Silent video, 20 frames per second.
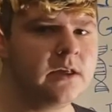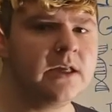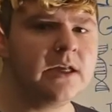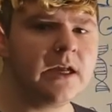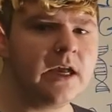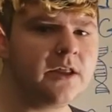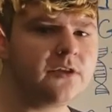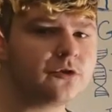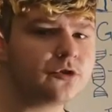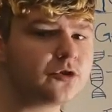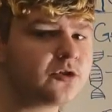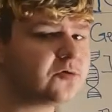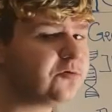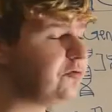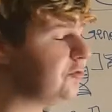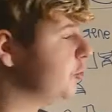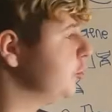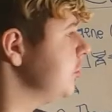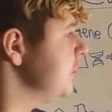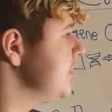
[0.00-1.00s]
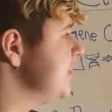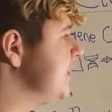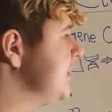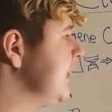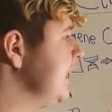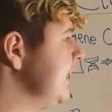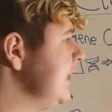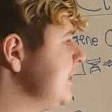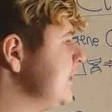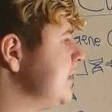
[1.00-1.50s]
And there's 4
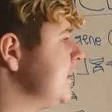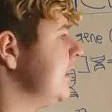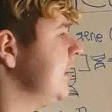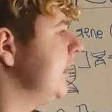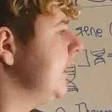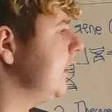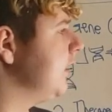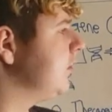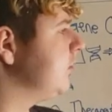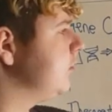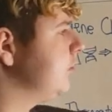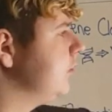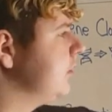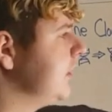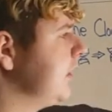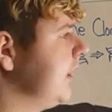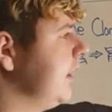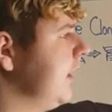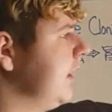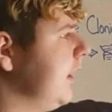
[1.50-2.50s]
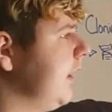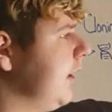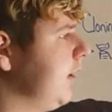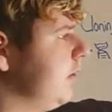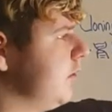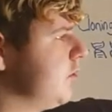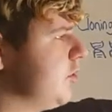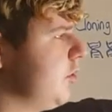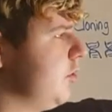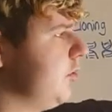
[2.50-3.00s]
states, including
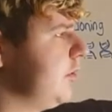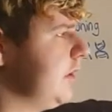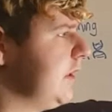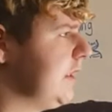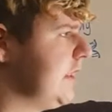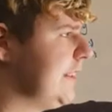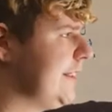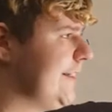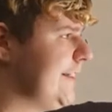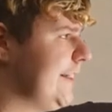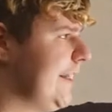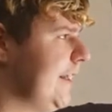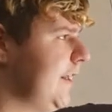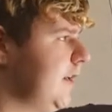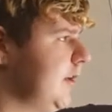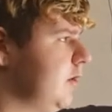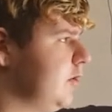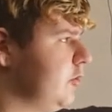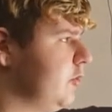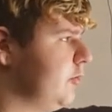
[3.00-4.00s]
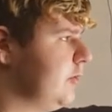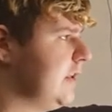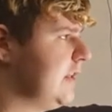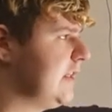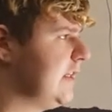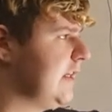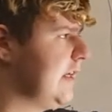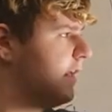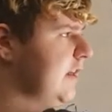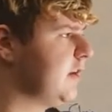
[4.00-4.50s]
Arizona, Indiana,
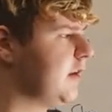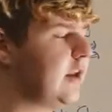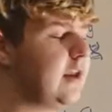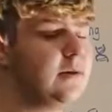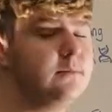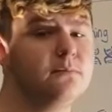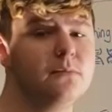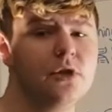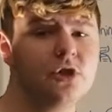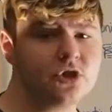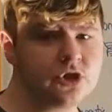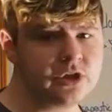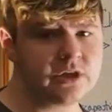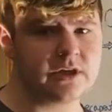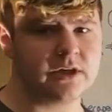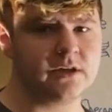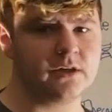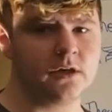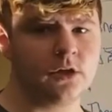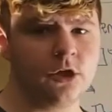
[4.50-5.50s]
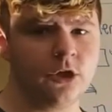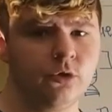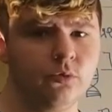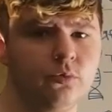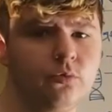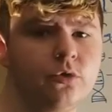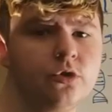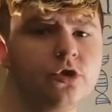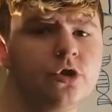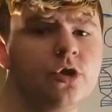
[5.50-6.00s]
Louisiana, and Michigan,
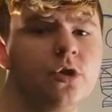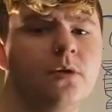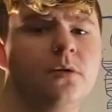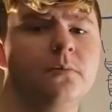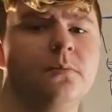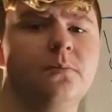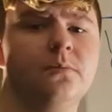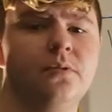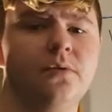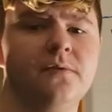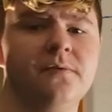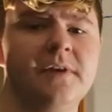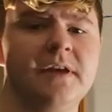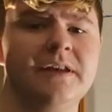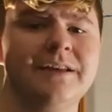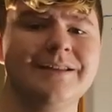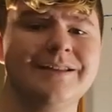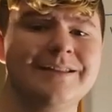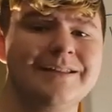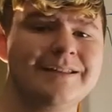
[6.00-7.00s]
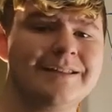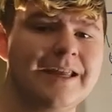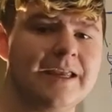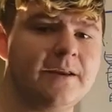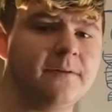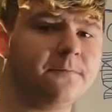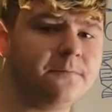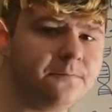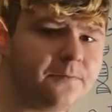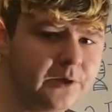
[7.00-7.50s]
which prevent
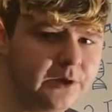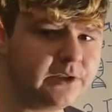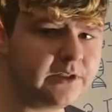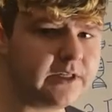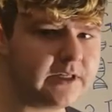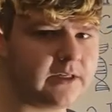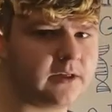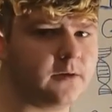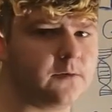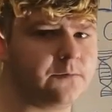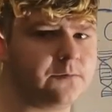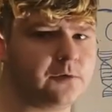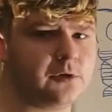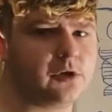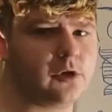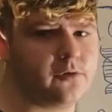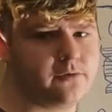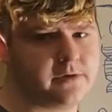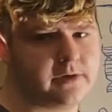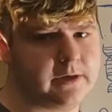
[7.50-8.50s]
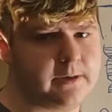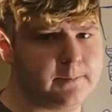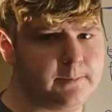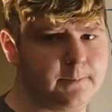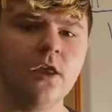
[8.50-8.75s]
state funding of cloning.